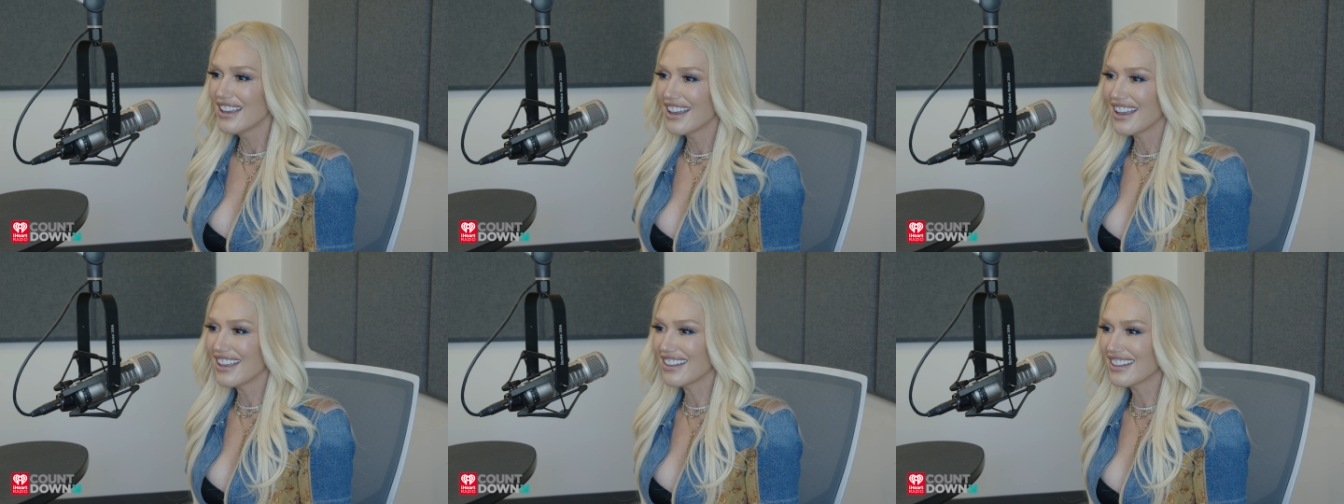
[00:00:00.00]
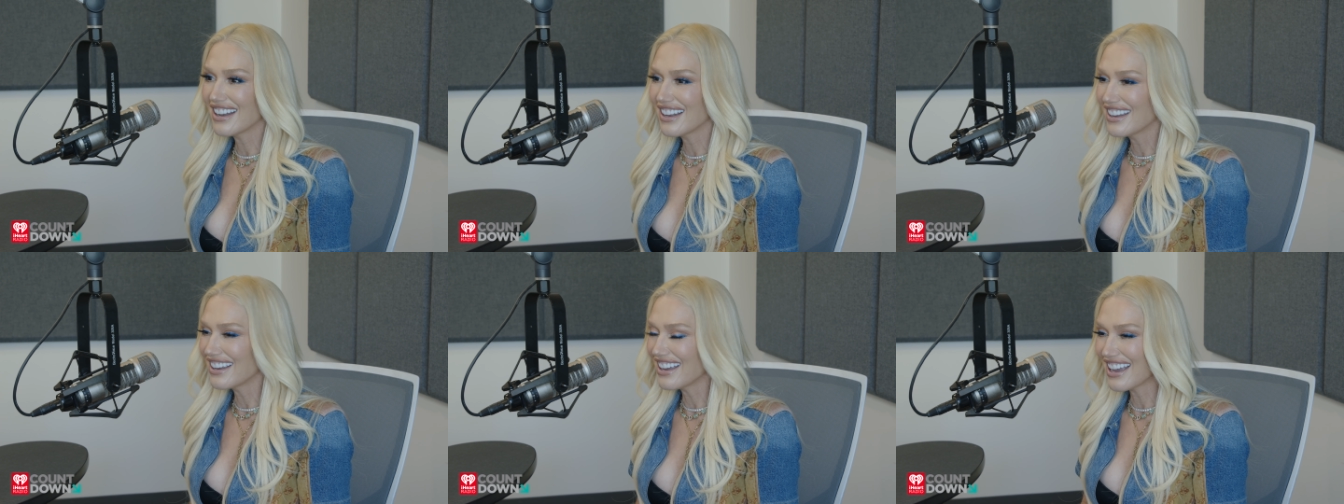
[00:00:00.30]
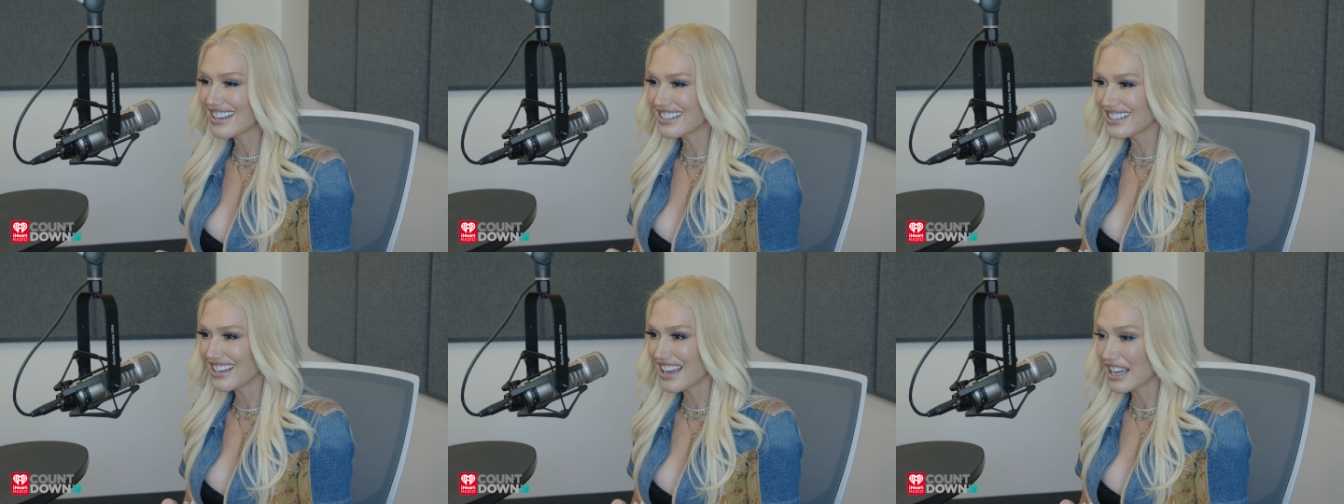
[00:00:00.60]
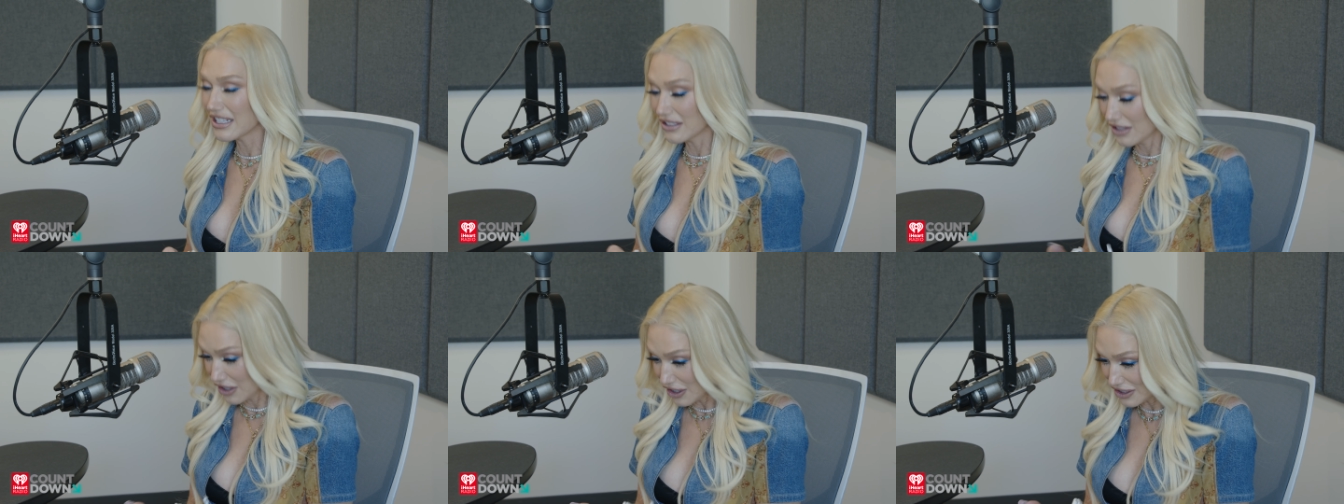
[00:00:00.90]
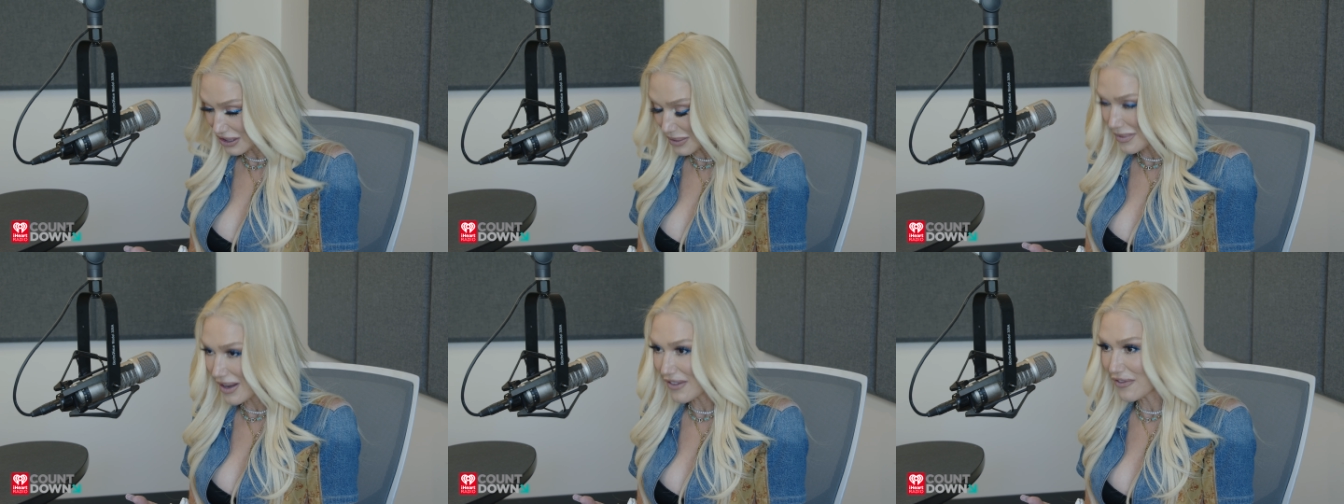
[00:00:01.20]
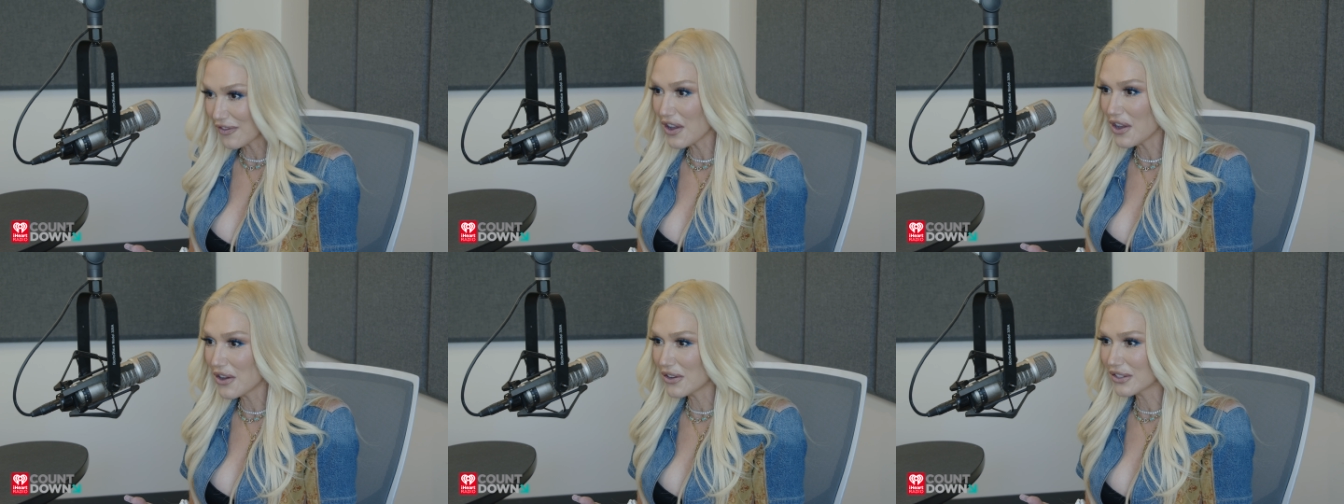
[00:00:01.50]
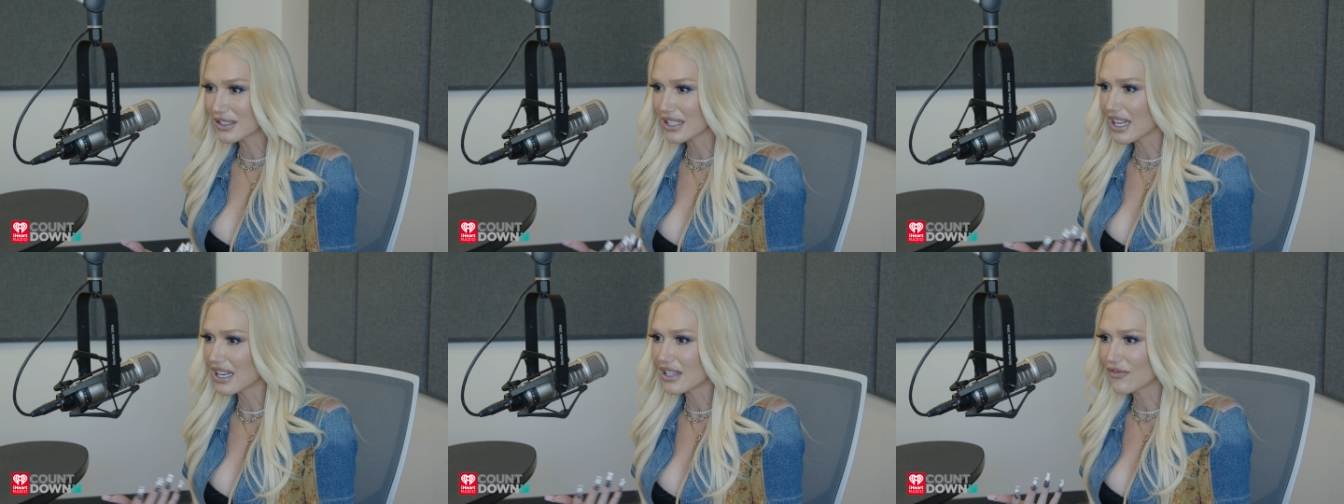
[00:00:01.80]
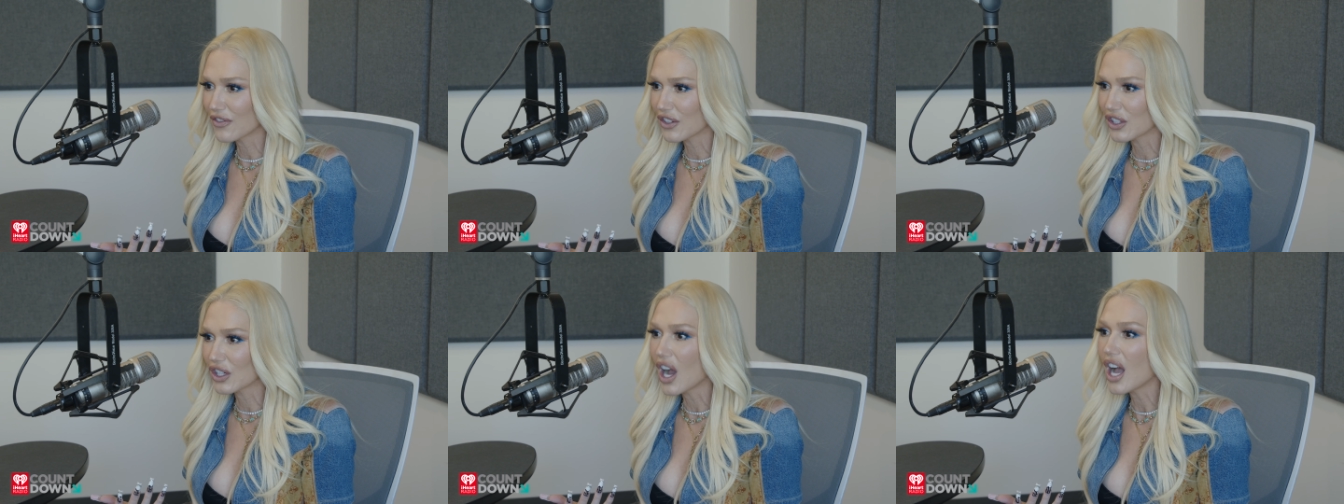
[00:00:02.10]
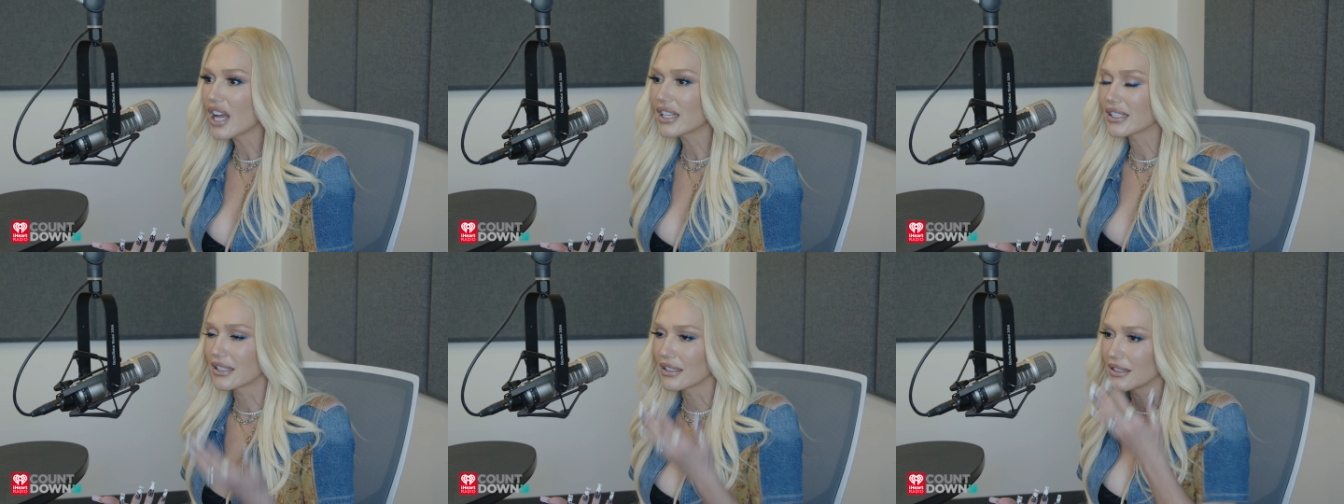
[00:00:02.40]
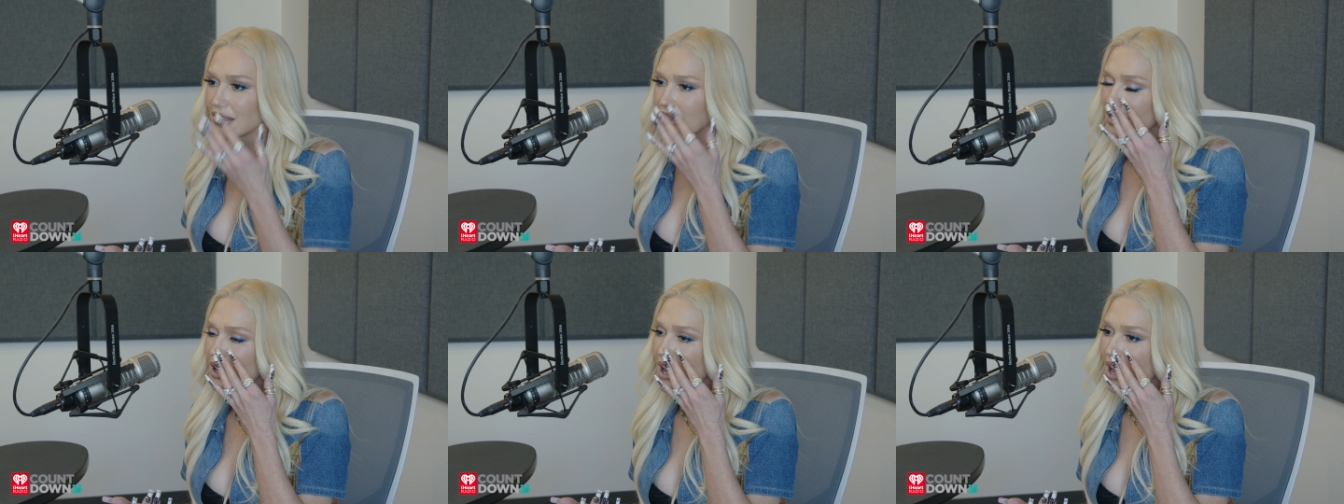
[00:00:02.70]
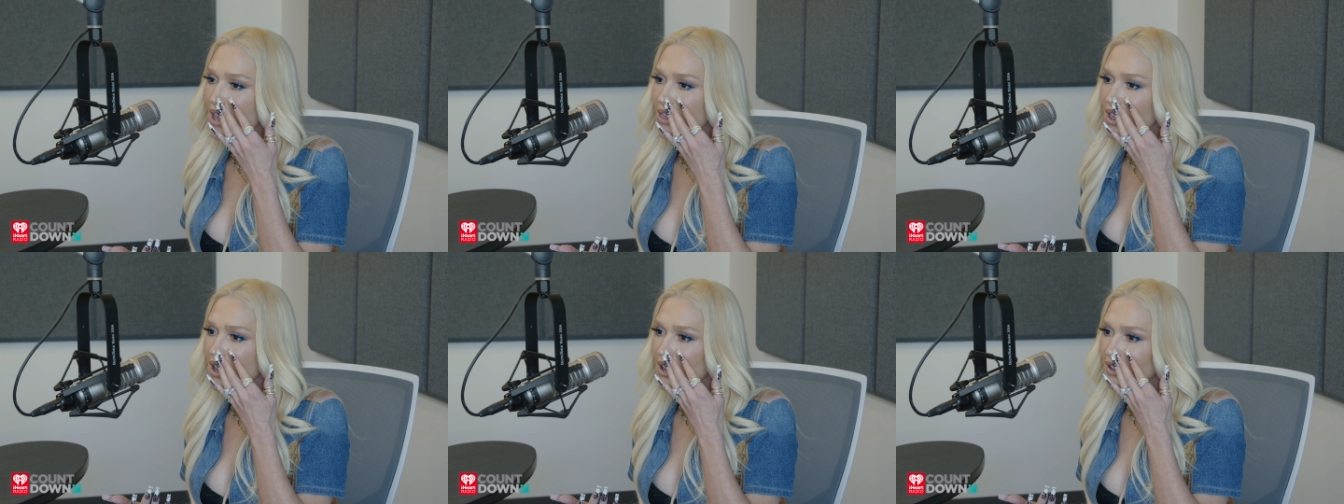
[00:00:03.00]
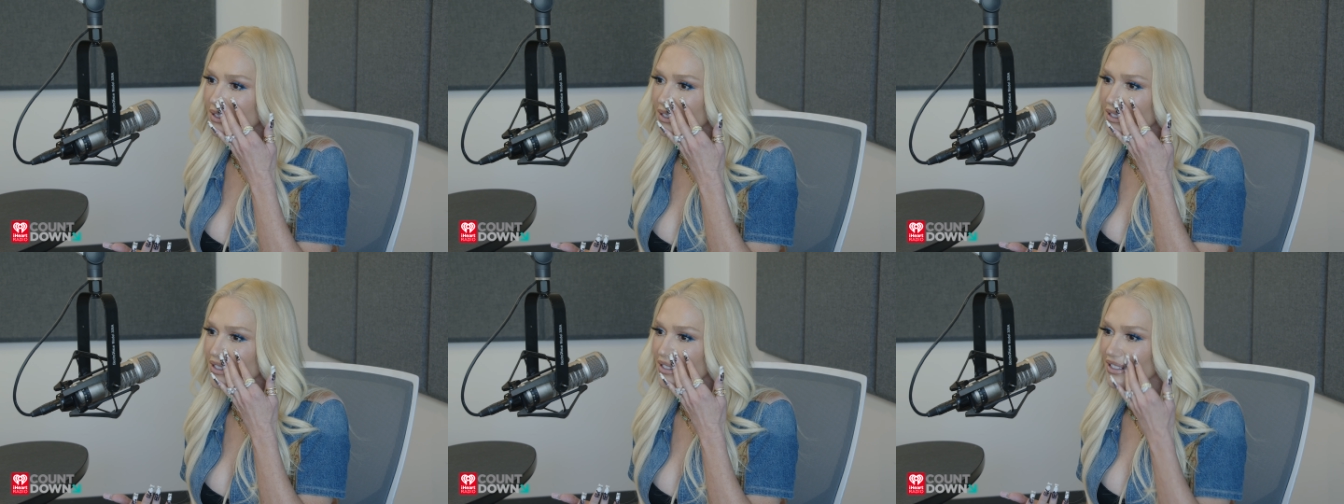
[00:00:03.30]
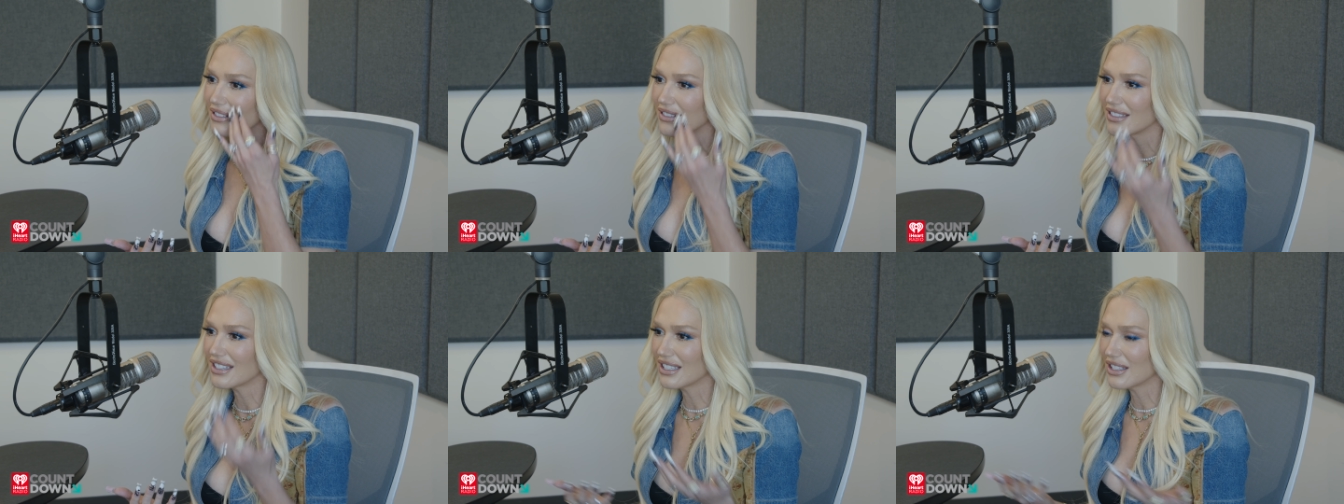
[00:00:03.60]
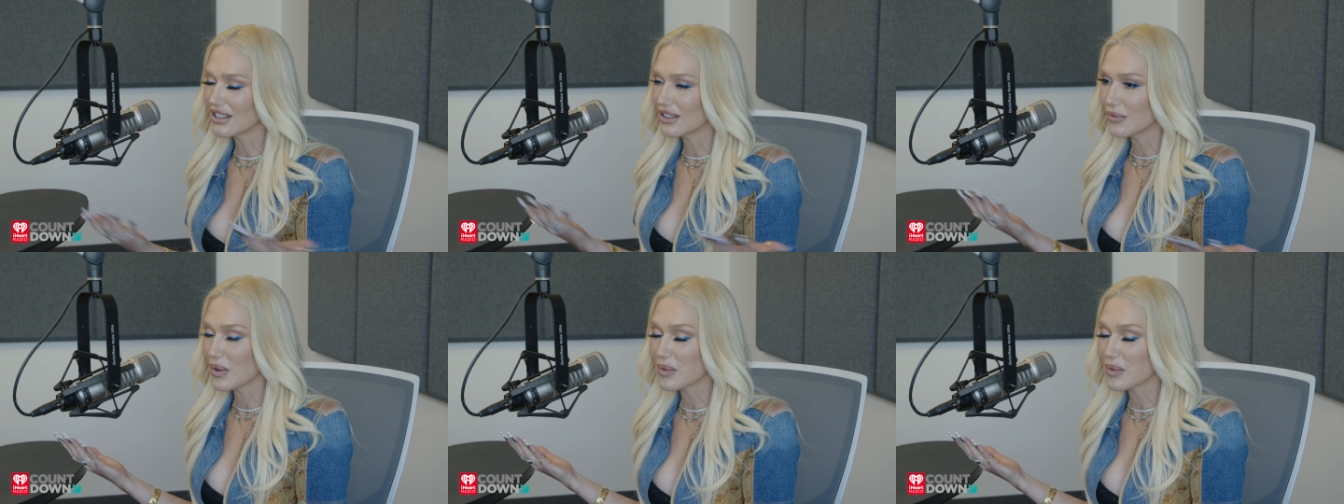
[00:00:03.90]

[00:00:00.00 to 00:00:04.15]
And I I, I looked at my phone cuz I had forgotten and then it,